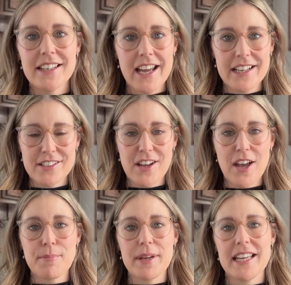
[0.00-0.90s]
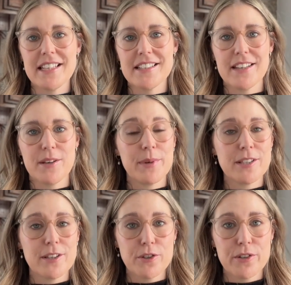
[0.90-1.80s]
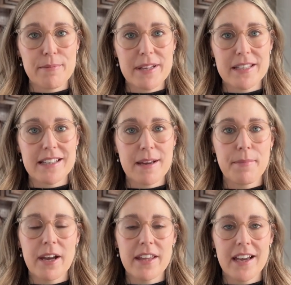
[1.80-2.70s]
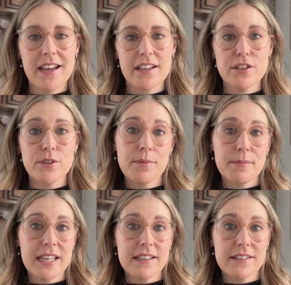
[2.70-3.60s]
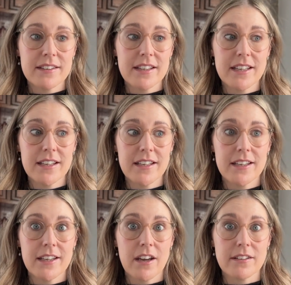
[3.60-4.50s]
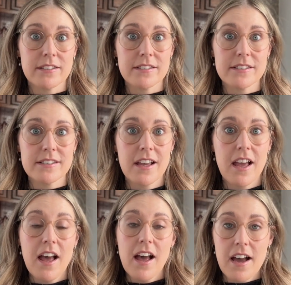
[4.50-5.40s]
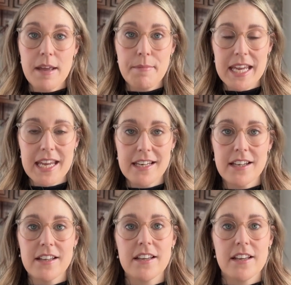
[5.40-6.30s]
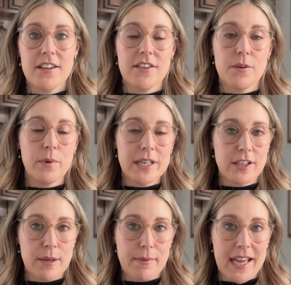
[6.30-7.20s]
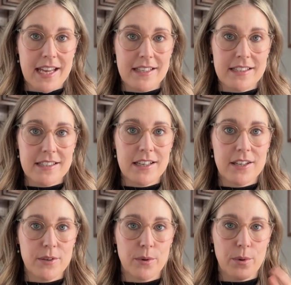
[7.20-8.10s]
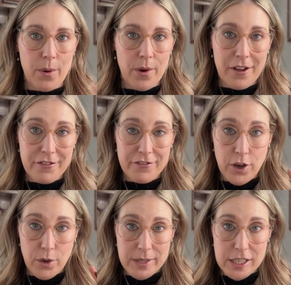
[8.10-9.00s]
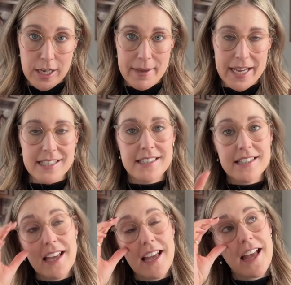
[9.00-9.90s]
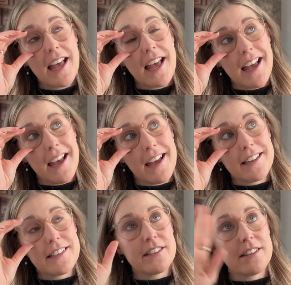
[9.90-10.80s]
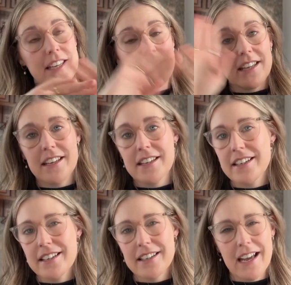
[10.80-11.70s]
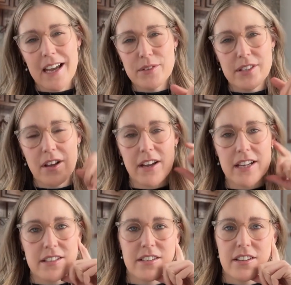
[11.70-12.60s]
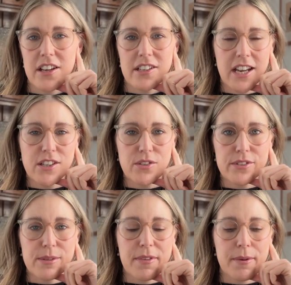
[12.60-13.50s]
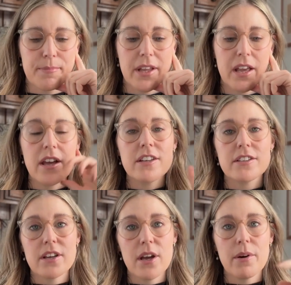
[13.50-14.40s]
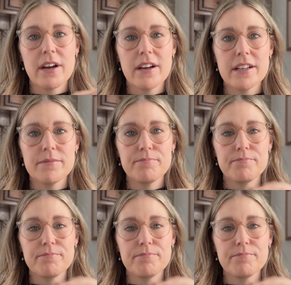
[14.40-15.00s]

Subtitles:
Next up is the window treatments, and by that I do not mean the curtains, I mean the window panes, or faux window panes, and the outside that I changed on some of them. So I